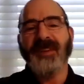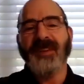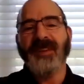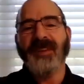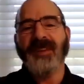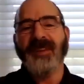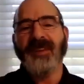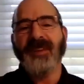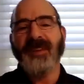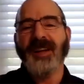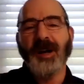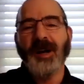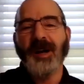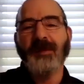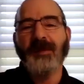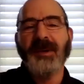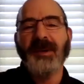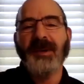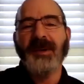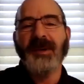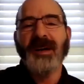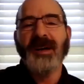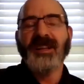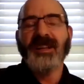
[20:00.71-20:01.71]
to
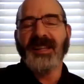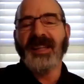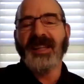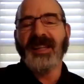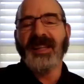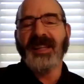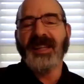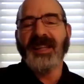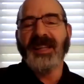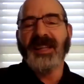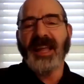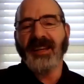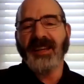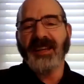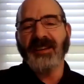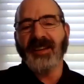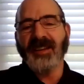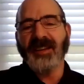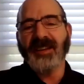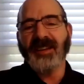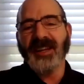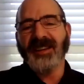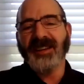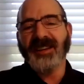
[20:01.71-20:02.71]
the end of it,
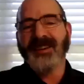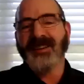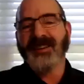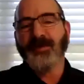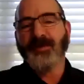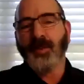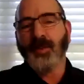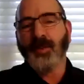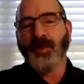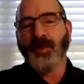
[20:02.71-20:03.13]
which